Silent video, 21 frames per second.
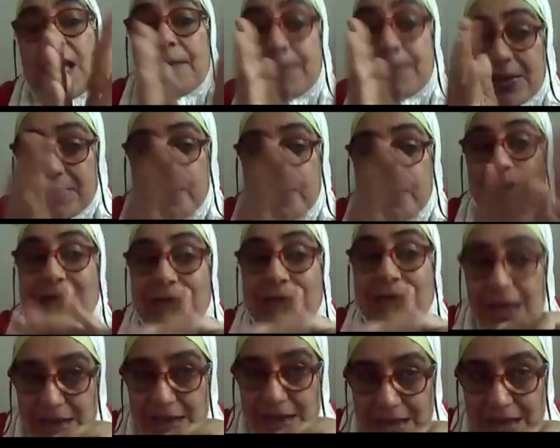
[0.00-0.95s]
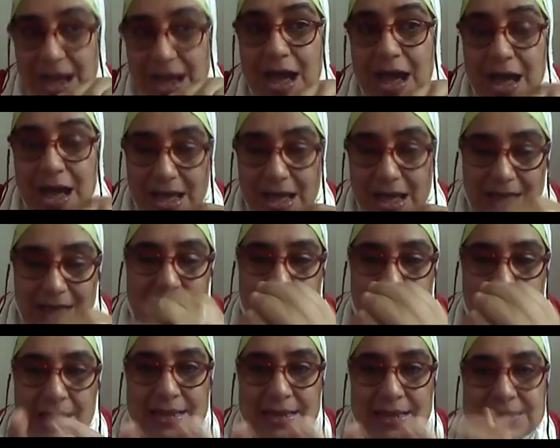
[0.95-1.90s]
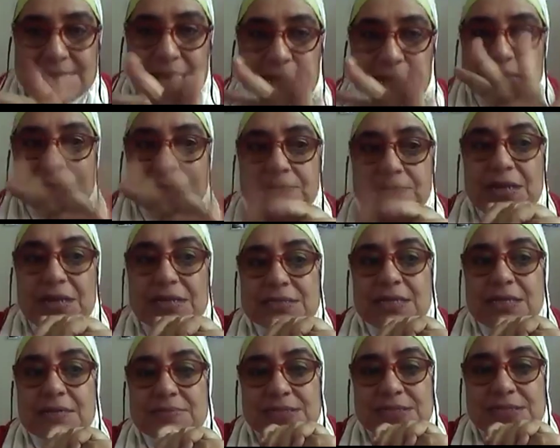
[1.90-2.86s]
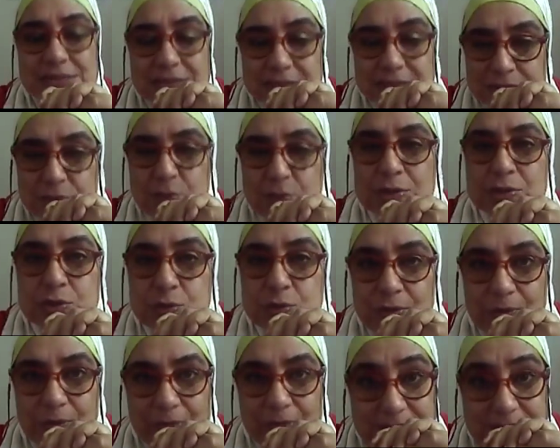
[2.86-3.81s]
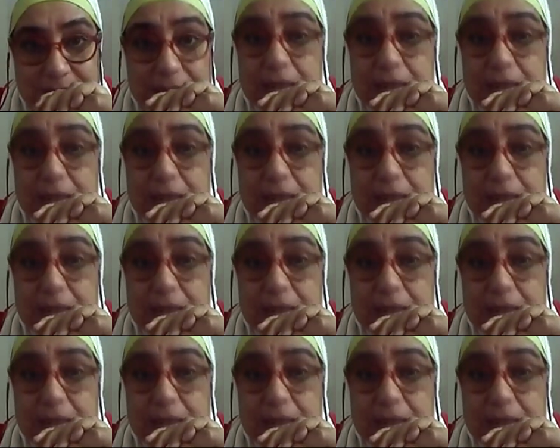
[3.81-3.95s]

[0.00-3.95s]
By the way, I did meet some sisters who are doing this,